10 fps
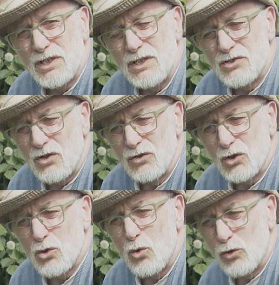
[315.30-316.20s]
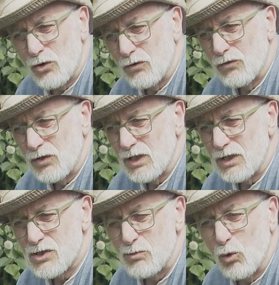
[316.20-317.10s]
is on the corner of the
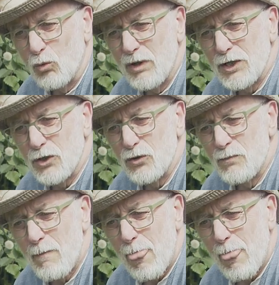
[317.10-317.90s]
small meadow,